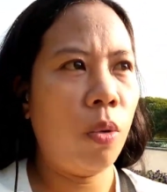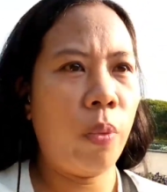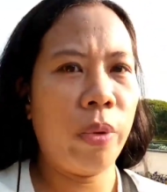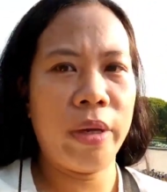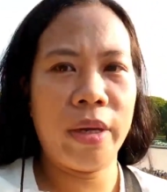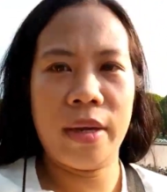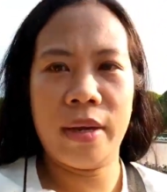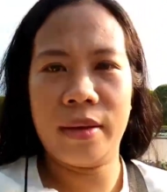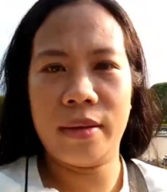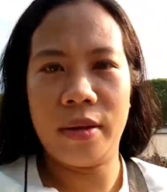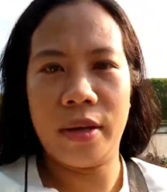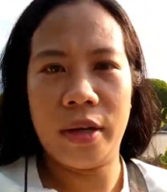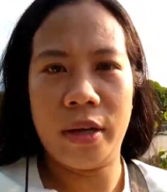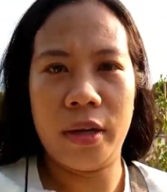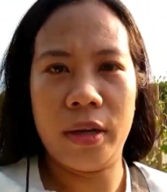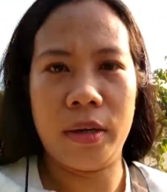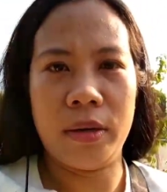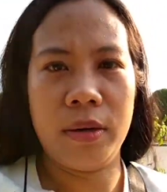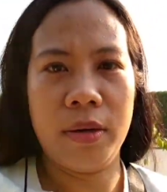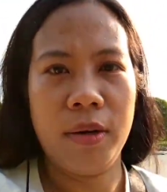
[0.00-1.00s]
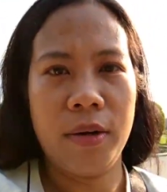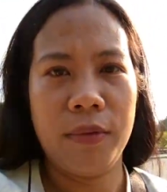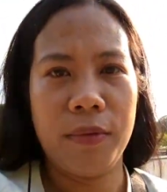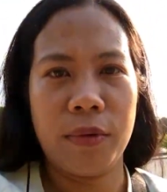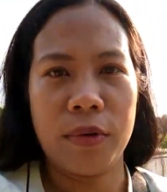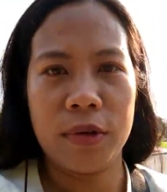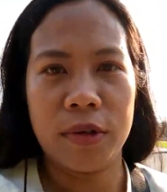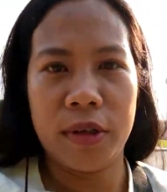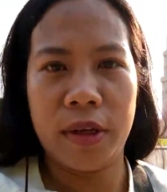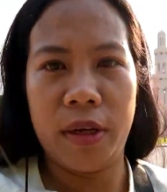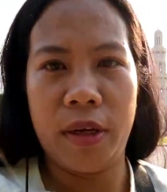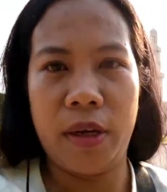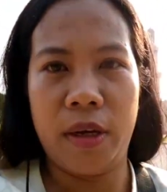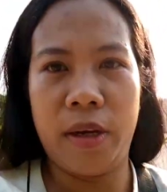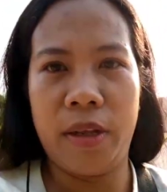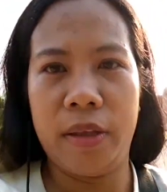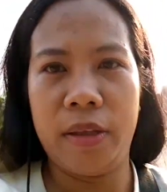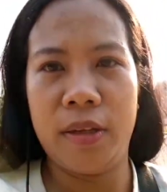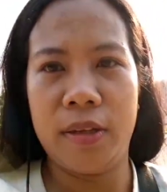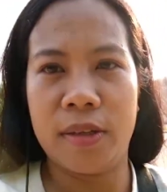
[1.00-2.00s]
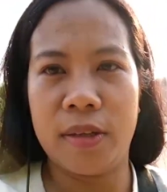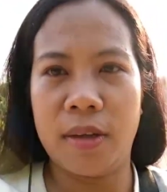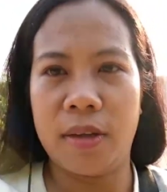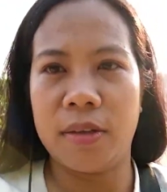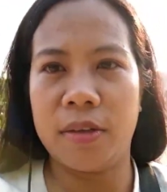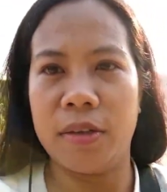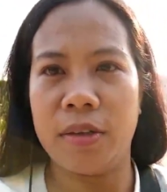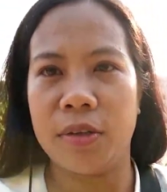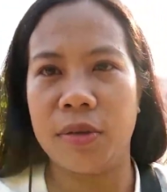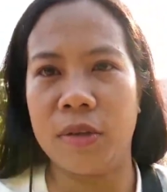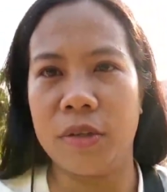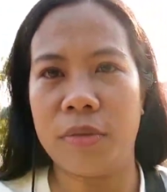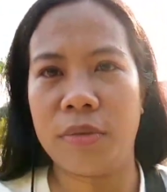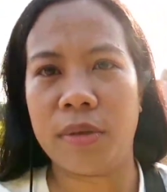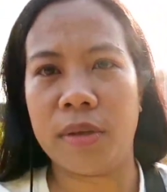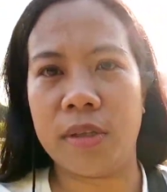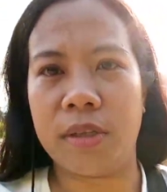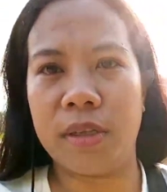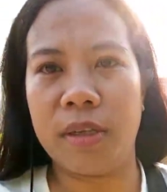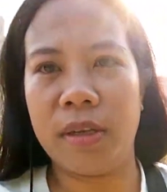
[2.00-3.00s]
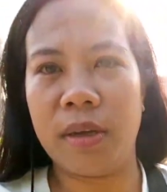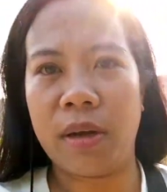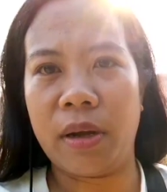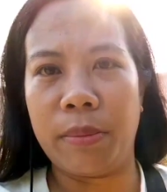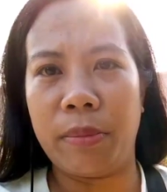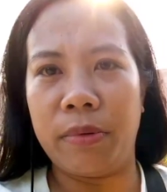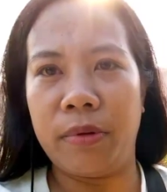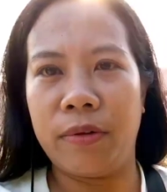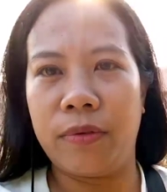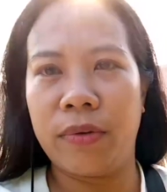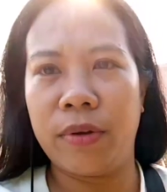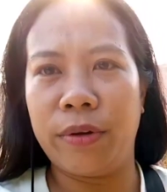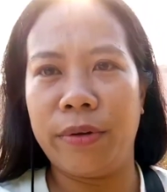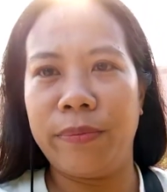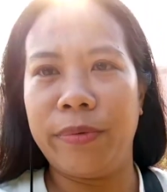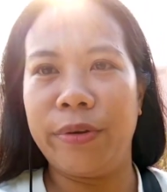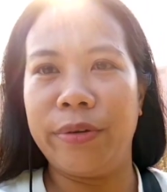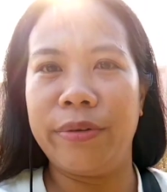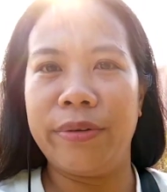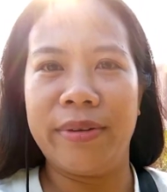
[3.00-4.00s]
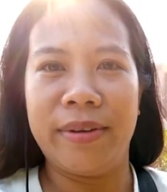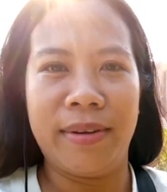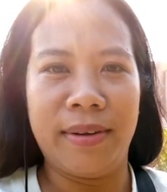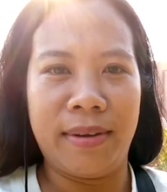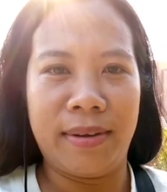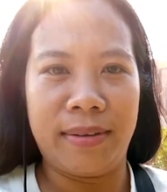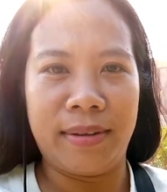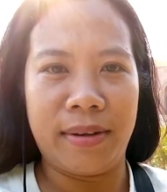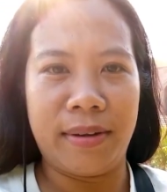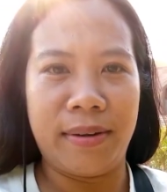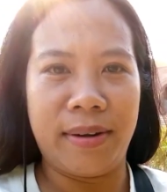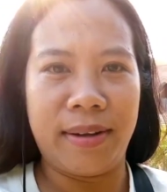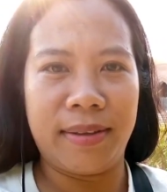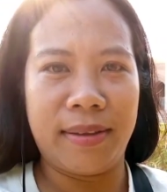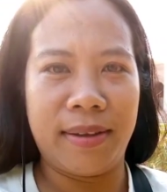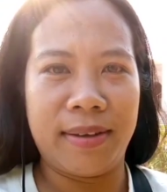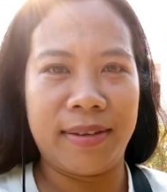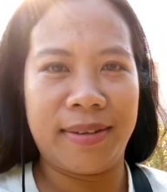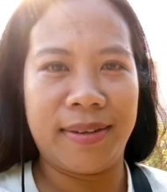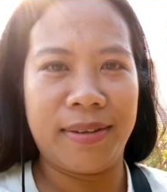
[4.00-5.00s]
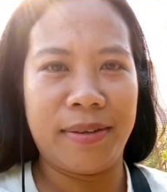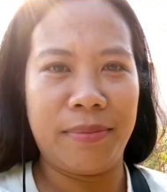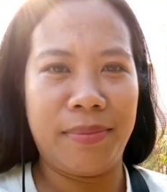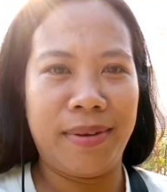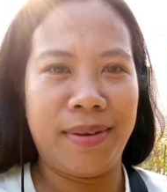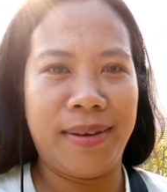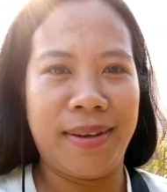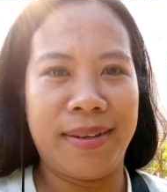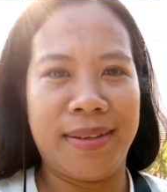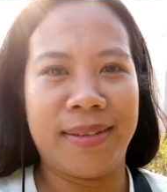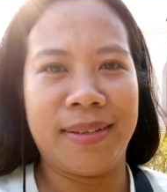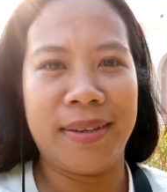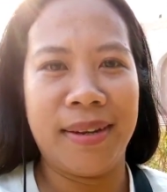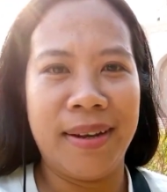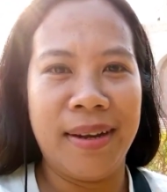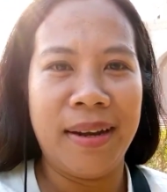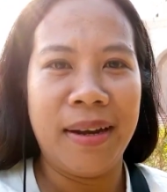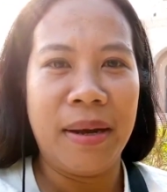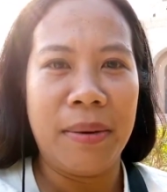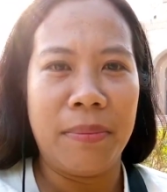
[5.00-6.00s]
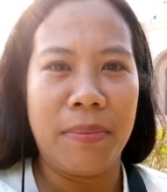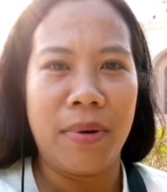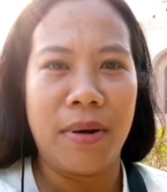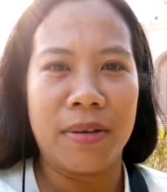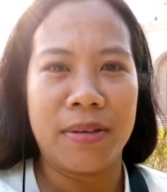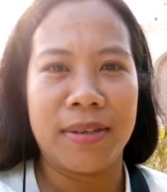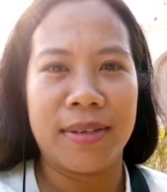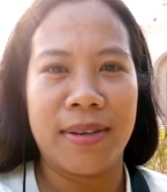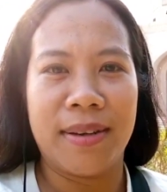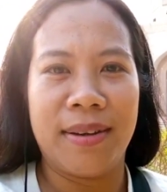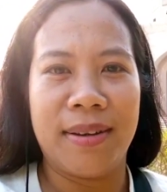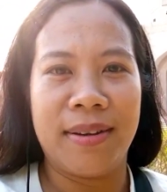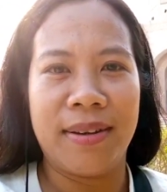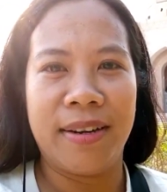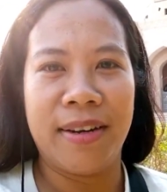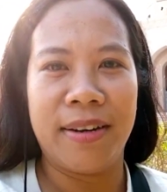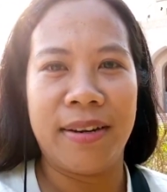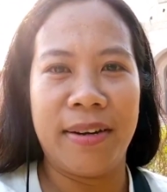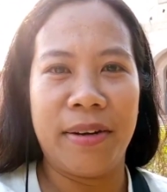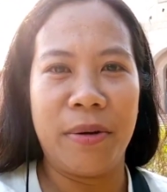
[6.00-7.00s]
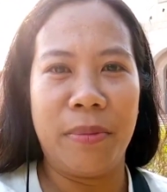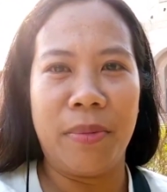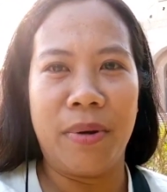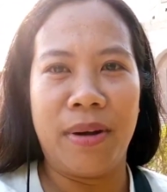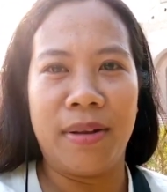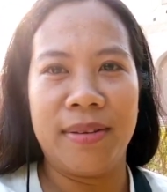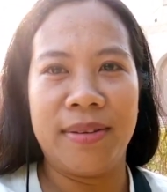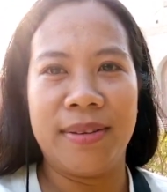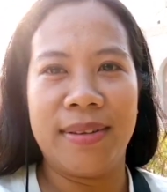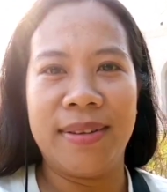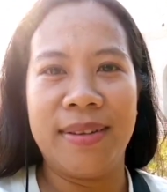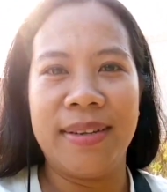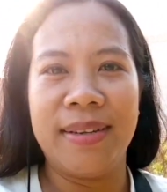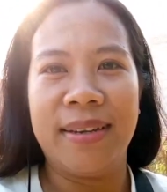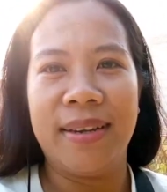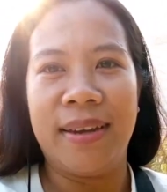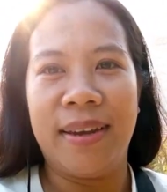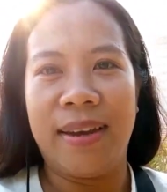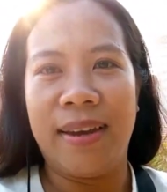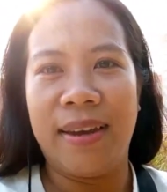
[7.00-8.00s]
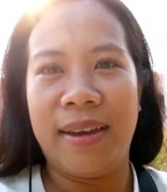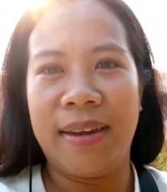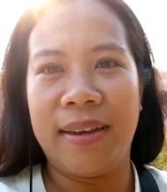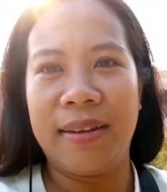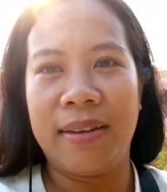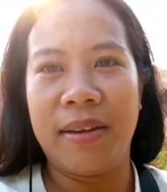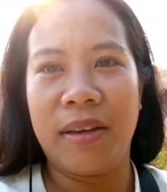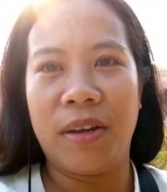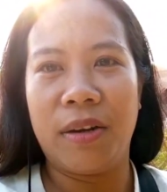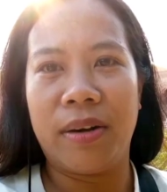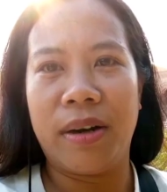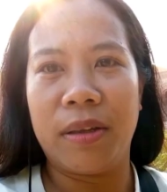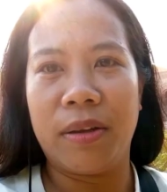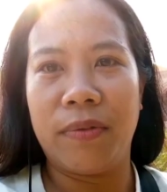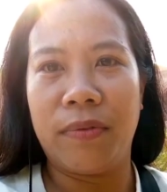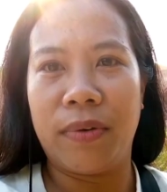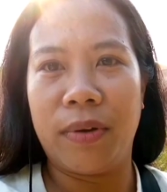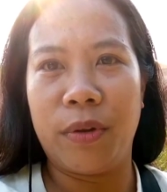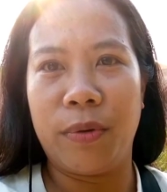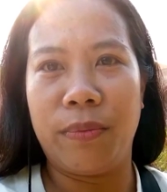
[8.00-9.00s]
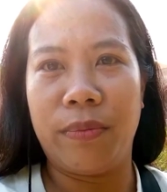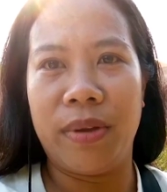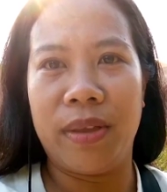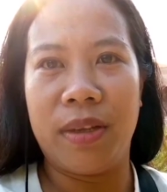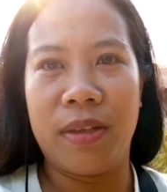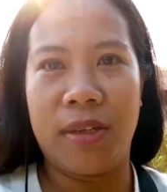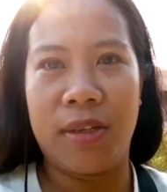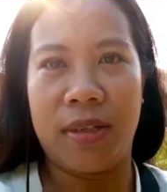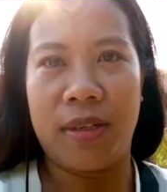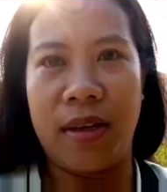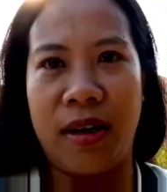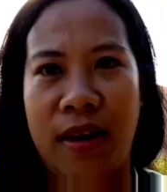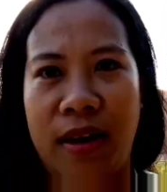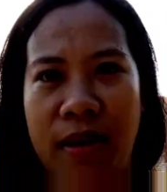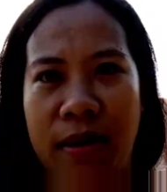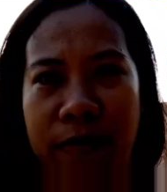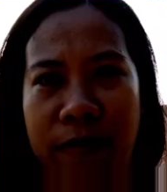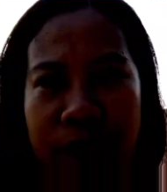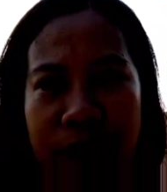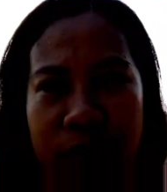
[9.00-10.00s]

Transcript: weekend here for staying in this country. So as you can see, I'm in front of you, the greatest and the biggest mosque here in Oman. And right in front of me, this is the